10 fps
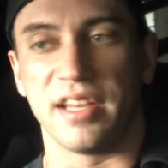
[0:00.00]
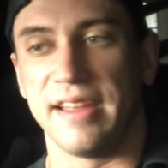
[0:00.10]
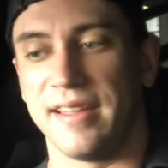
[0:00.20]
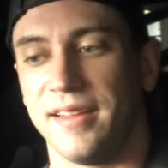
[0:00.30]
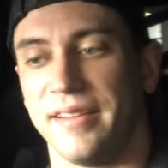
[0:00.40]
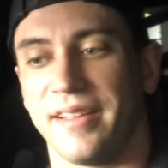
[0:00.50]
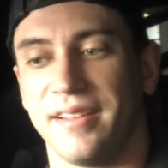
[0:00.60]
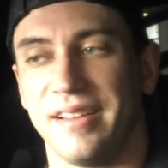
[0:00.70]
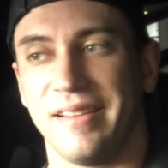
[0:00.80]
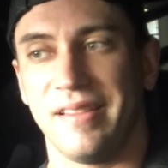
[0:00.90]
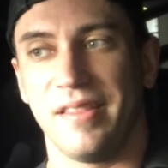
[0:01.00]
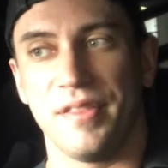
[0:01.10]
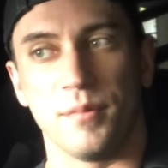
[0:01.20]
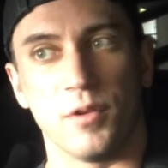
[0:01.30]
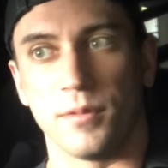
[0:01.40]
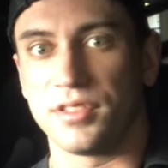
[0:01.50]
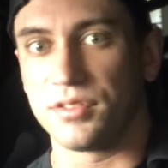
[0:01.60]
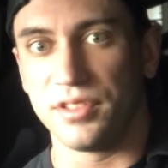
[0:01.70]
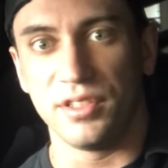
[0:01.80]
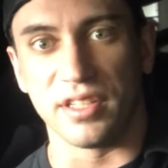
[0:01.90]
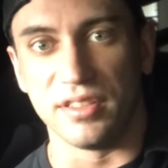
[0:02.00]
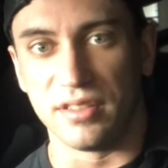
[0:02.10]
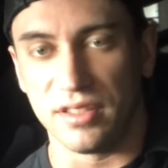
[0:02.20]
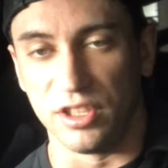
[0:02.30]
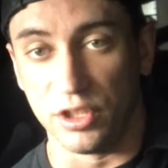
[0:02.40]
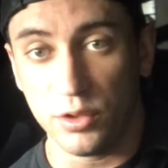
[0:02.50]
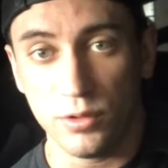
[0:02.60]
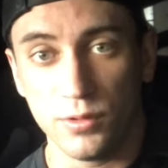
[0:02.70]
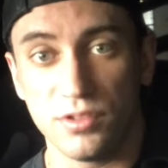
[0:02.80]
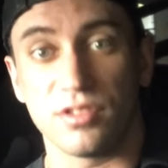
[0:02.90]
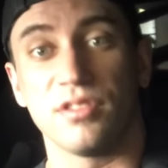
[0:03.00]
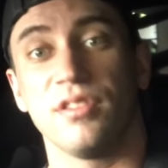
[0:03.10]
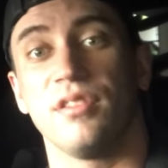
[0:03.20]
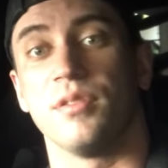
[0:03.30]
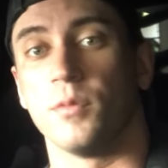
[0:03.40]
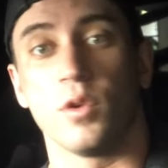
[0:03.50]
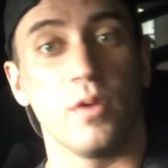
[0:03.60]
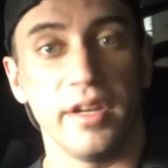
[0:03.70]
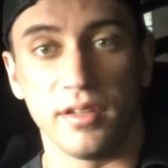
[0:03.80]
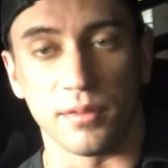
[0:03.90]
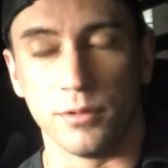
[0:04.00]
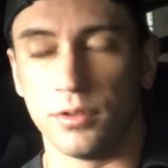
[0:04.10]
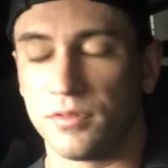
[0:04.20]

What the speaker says: And the more muscle you can use, the more weight you can move.